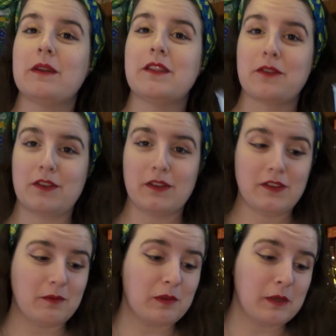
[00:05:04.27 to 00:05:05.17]
but there's still
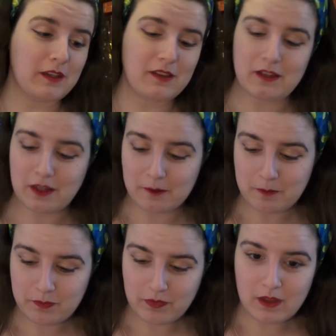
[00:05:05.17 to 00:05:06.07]
some spice in here.
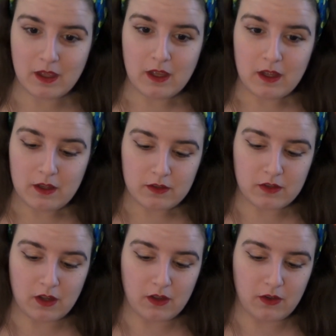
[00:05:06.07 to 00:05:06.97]

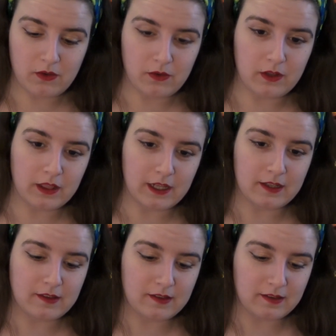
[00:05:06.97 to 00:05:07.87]
So
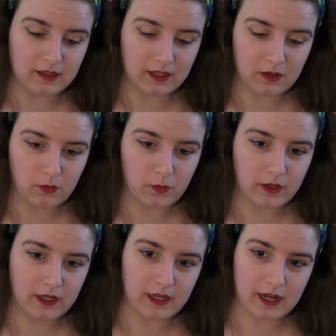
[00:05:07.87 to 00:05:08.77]
let's see,
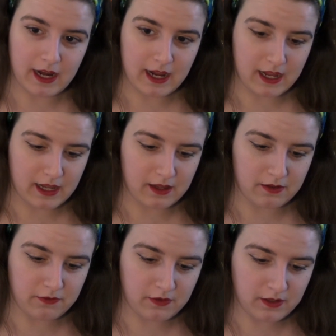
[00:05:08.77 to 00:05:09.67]
we
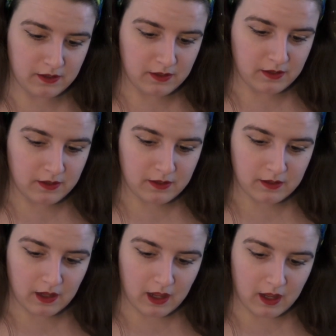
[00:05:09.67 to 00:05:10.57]
have
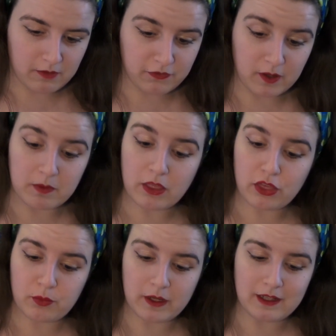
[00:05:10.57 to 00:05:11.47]
uh, from
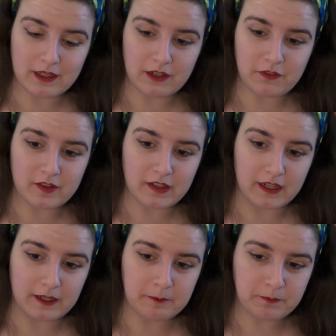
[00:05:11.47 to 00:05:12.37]
Three Leaf
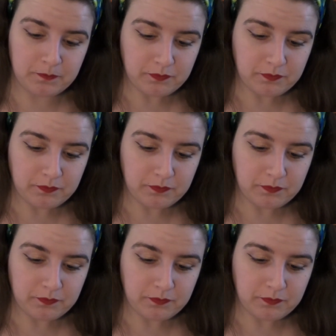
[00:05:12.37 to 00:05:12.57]
Tea.